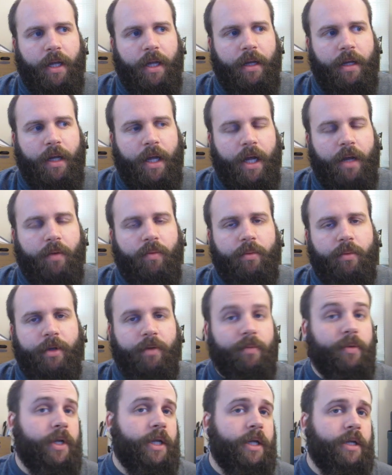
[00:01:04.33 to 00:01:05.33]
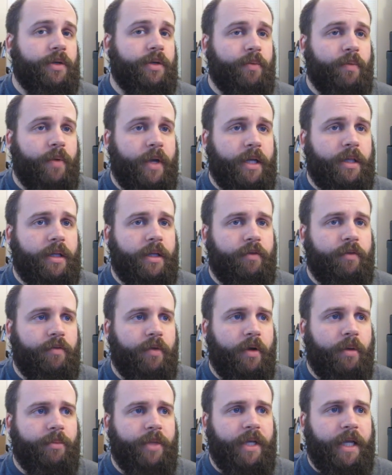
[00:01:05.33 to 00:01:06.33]
and I will be reading directly
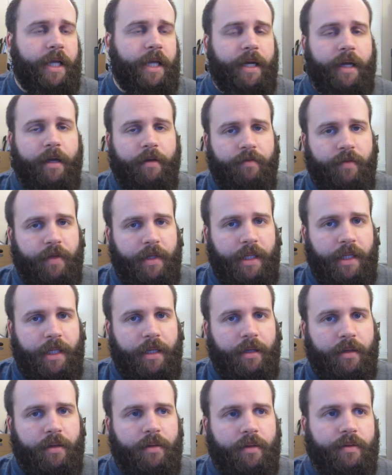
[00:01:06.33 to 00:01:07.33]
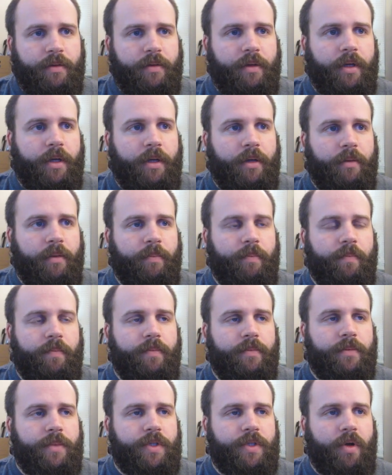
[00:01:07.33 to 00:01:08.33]
from the NIV,
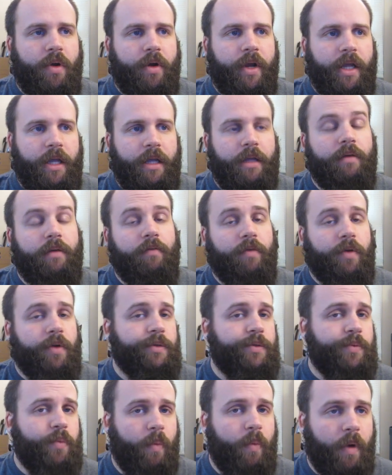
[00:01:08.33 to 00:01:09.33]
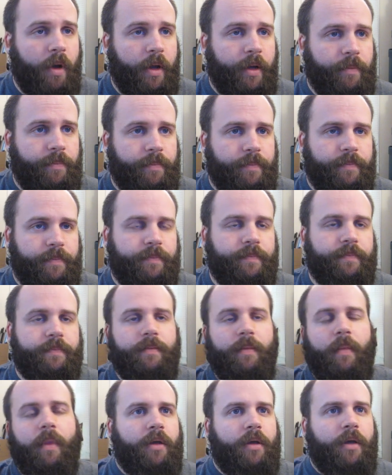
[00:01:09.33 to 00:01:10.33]
starting in verse 1.
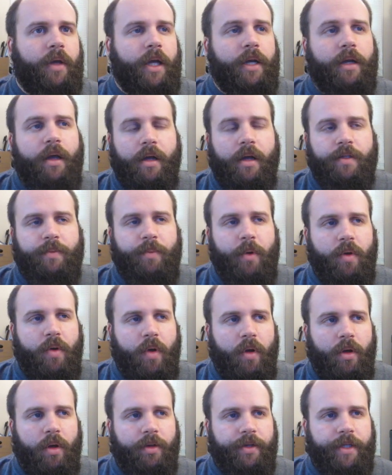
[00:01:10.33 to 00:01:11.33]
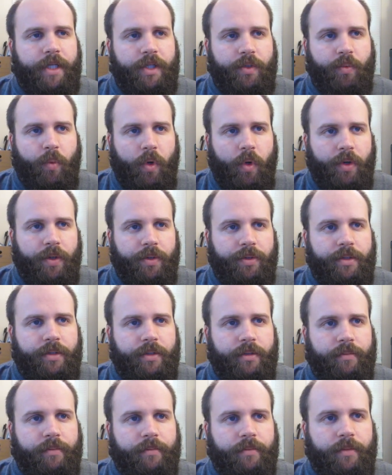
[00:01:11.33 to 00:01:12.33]
And God spoke all these
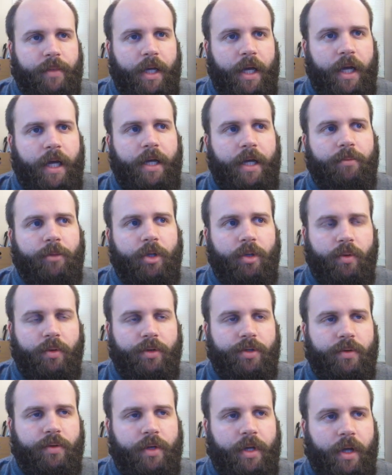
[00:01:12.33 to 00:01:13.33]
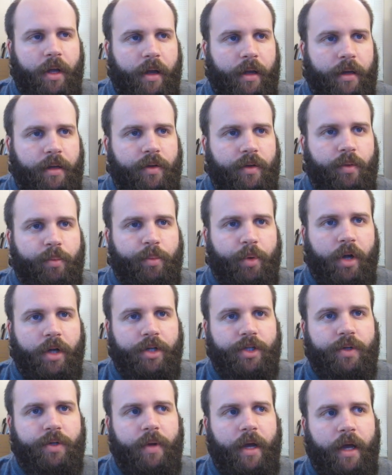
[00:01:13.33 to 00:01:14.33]
words, I am the Lord your God, who
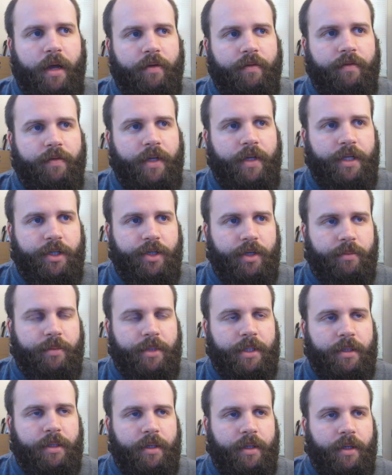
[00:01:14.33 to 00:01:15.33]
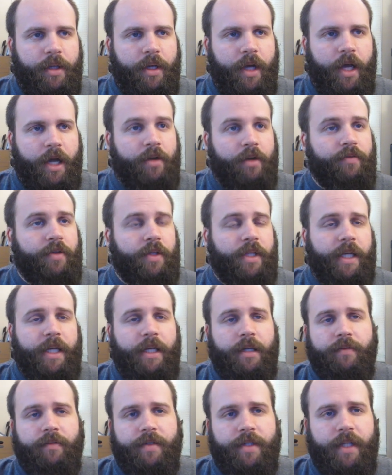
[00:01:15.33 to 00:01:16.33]
brought you out of Egypt, out of the
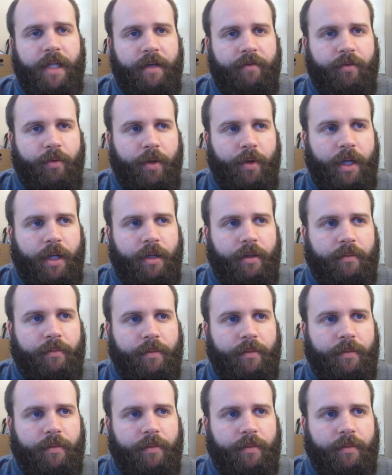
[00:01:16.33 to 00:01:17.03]
land of slavery.